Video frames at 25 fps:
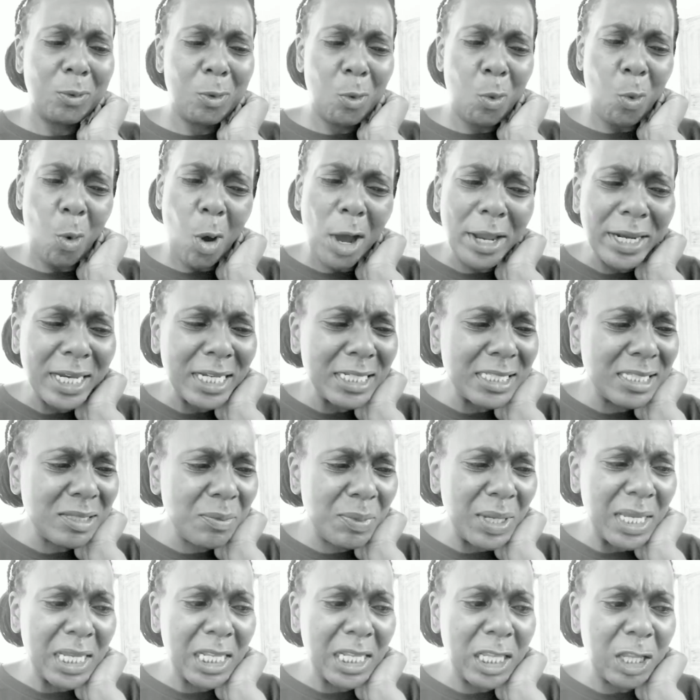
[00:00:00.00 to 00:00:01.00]
wanting to
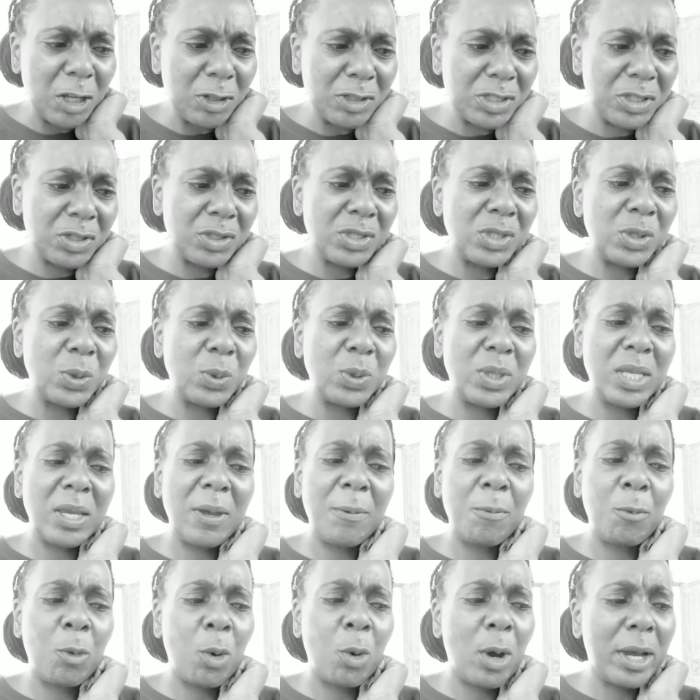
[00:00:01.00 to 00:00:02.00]
be closer to
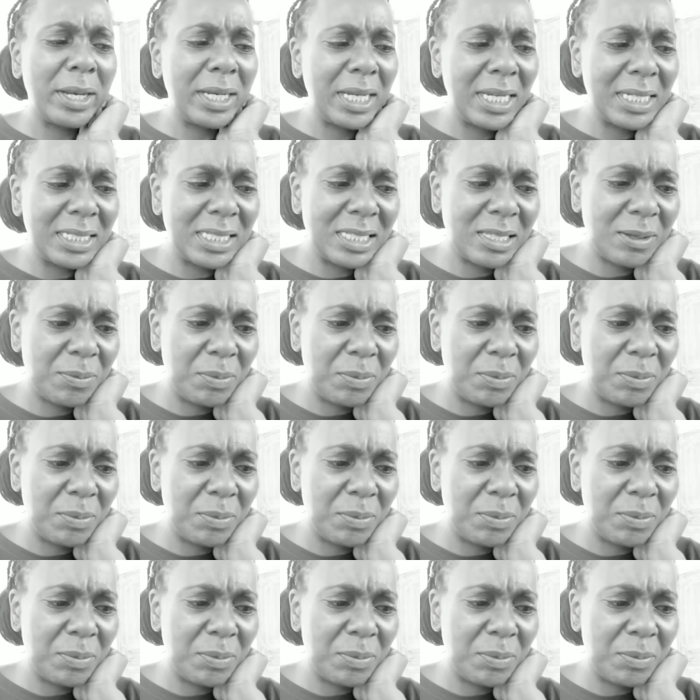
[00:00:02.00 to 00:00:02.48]
them, wanting to